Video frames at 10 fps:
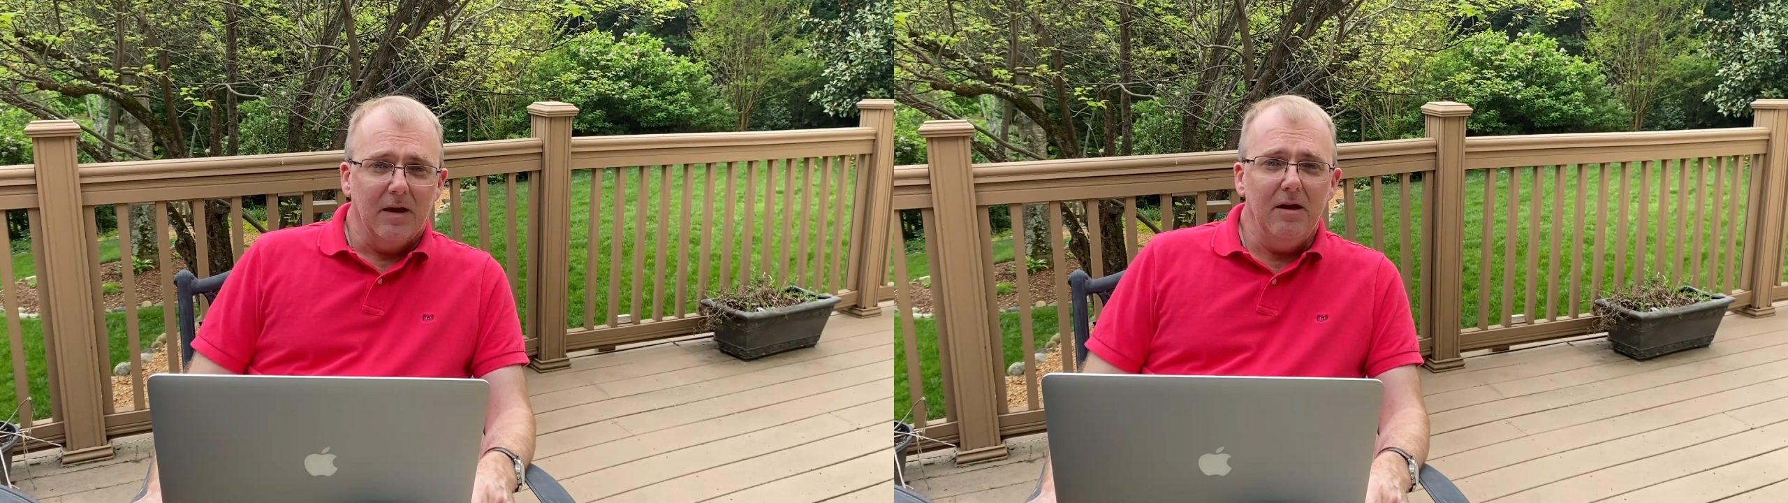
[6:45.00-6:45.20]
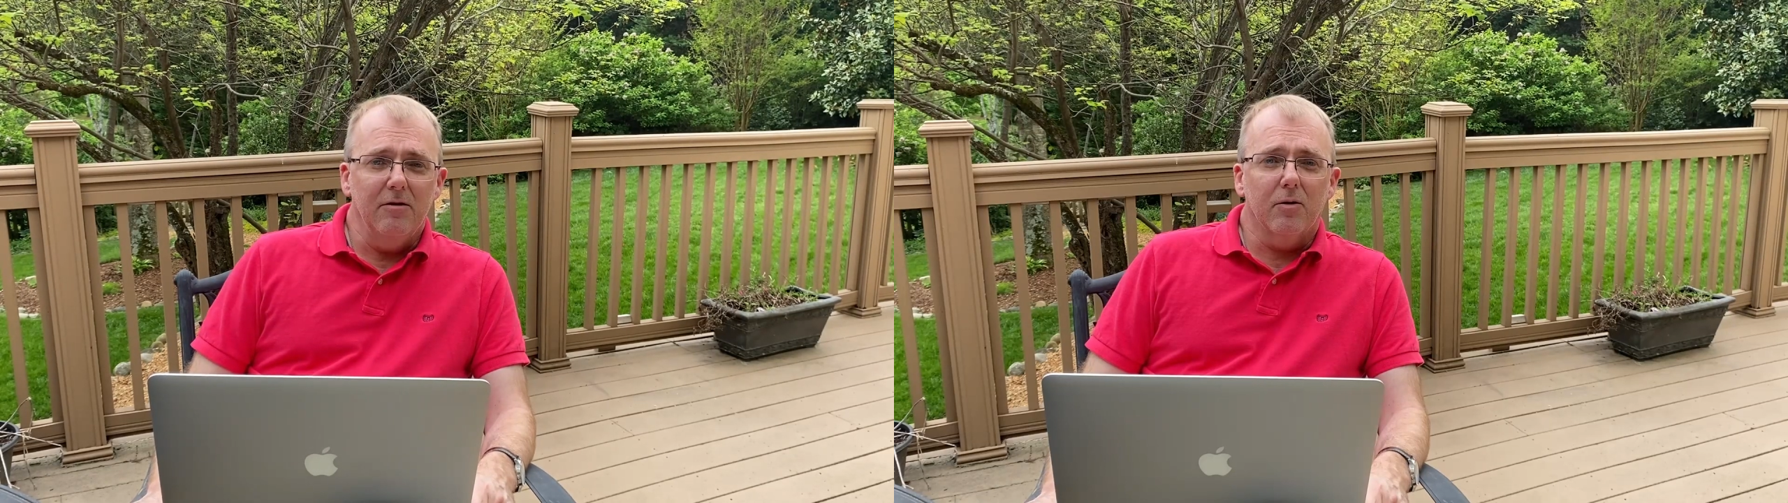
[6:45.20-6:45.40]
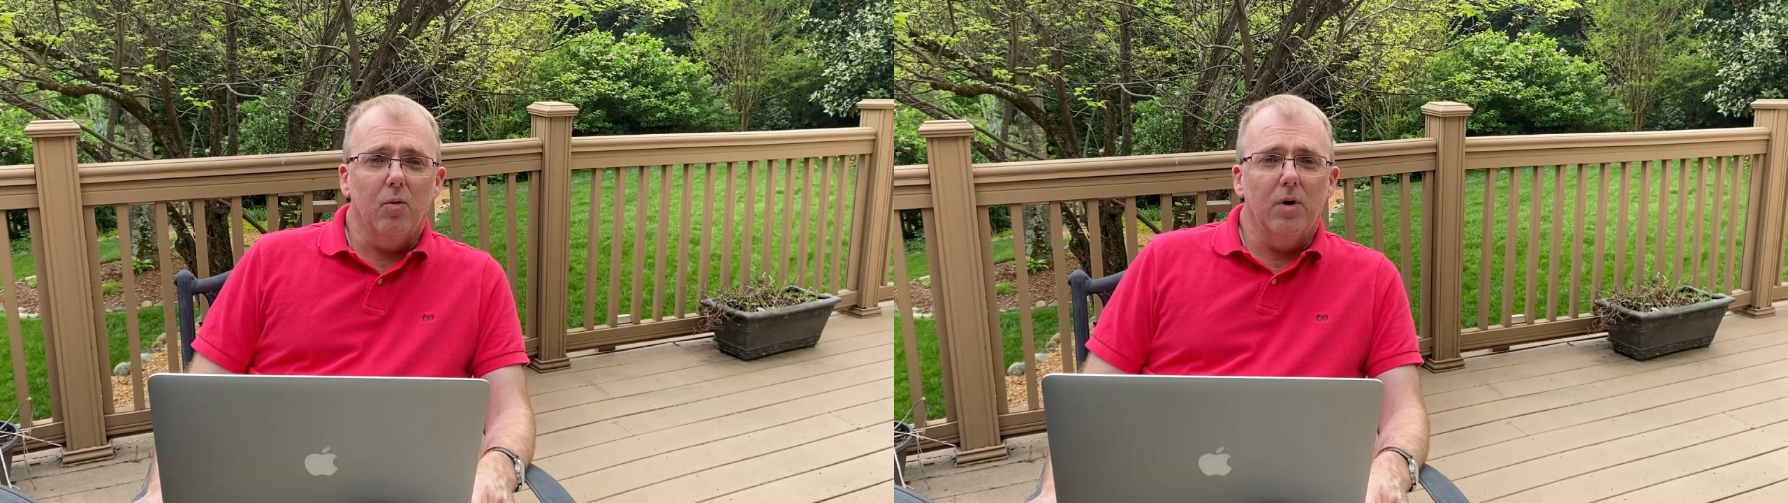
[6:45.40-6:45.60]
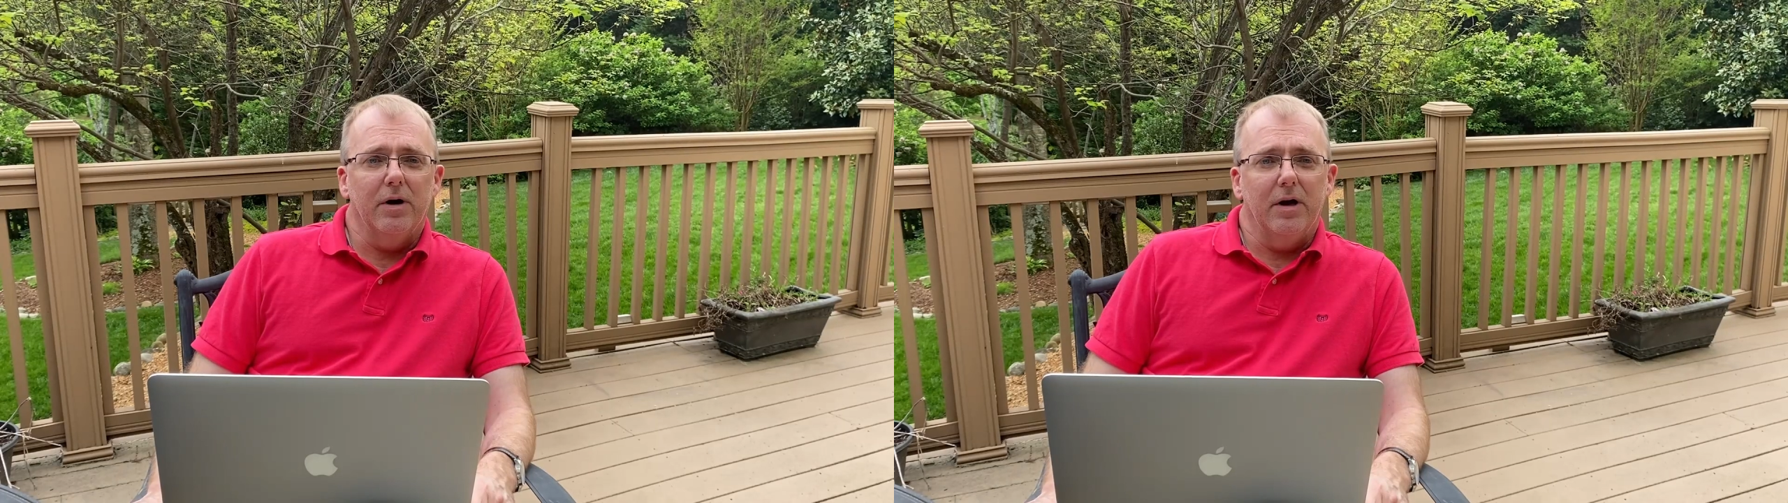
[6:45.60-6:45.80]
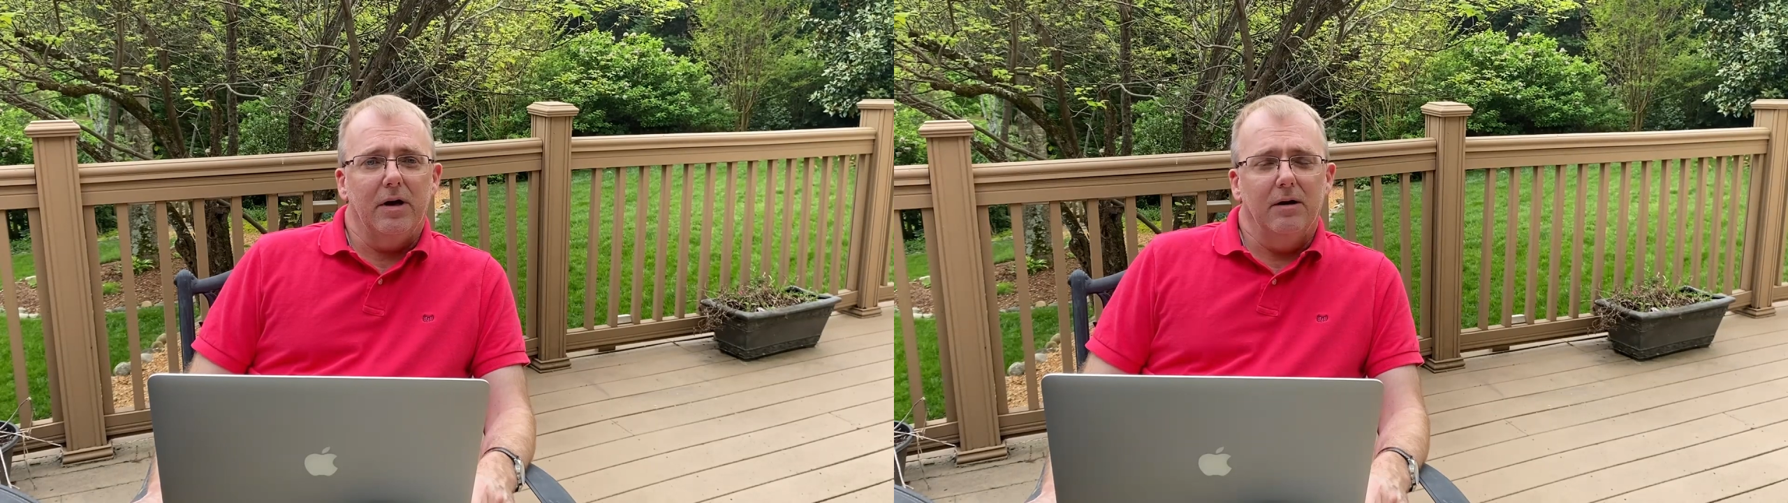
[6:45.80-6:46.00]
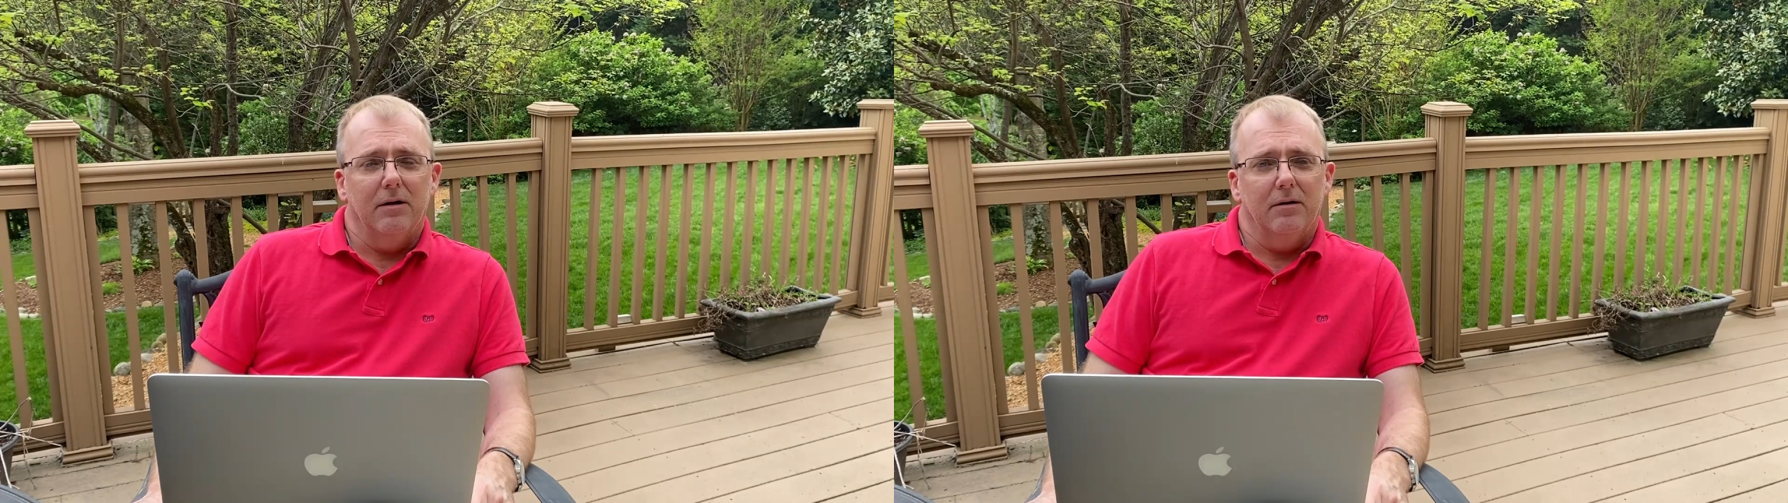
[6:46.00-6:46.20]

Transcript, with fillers: Either way,